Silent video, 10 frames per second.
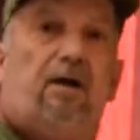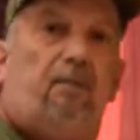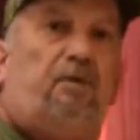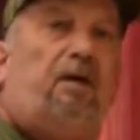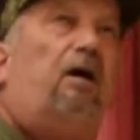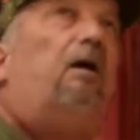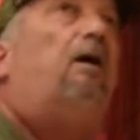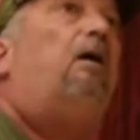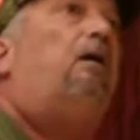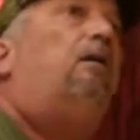and be like,
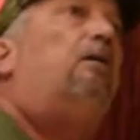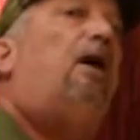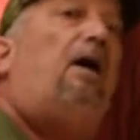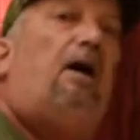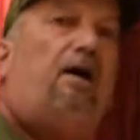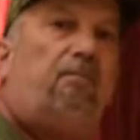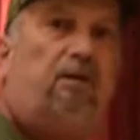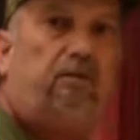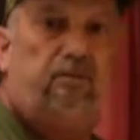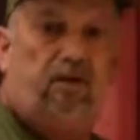oh God,
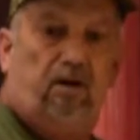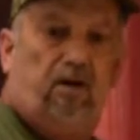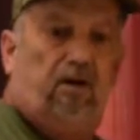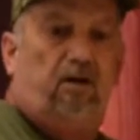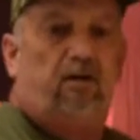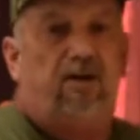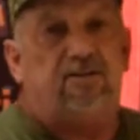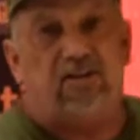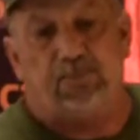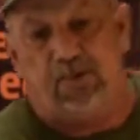what a that's
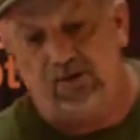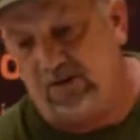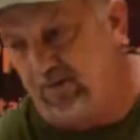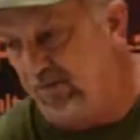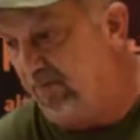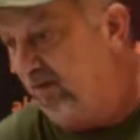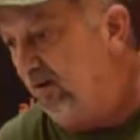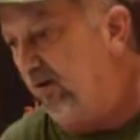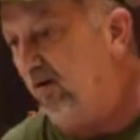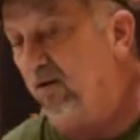expensive.
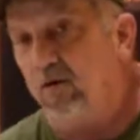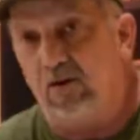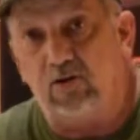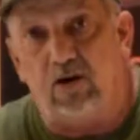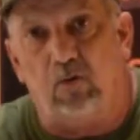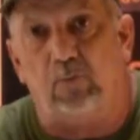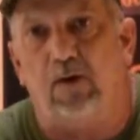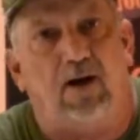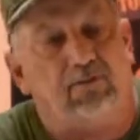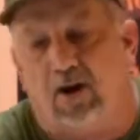They're not really trying to rip you
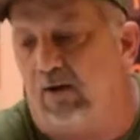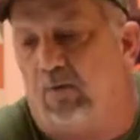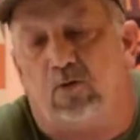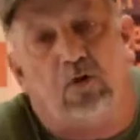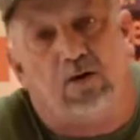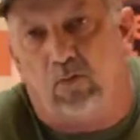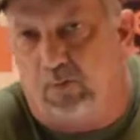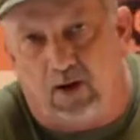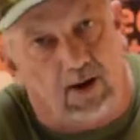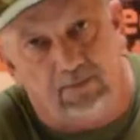off. A lot of them aren't trying to
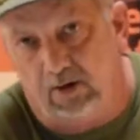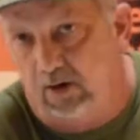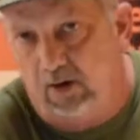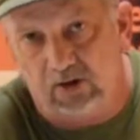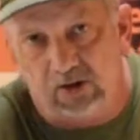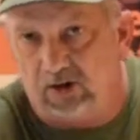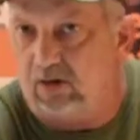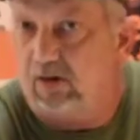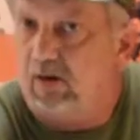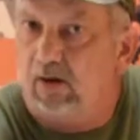rip you off. It's just
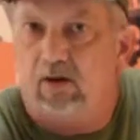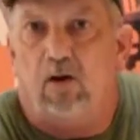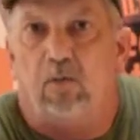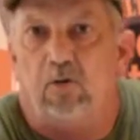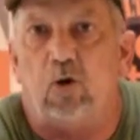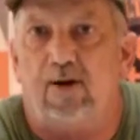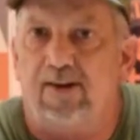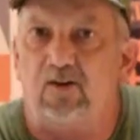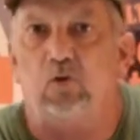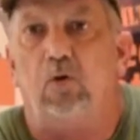they're trying to
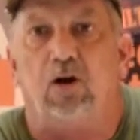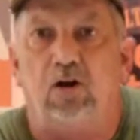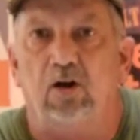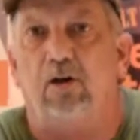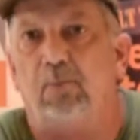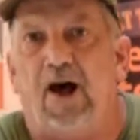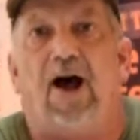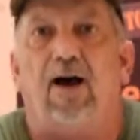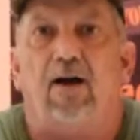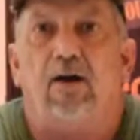get you a good
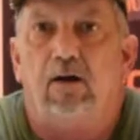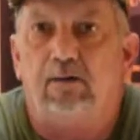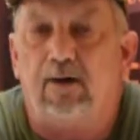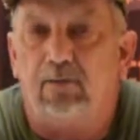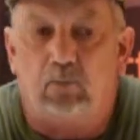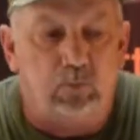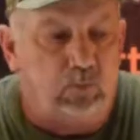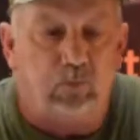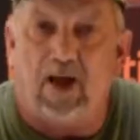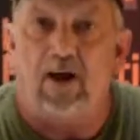pack
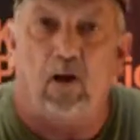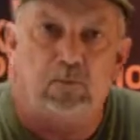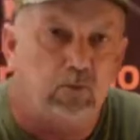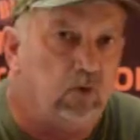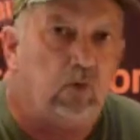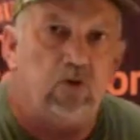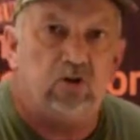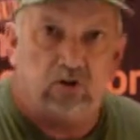that helps you increase your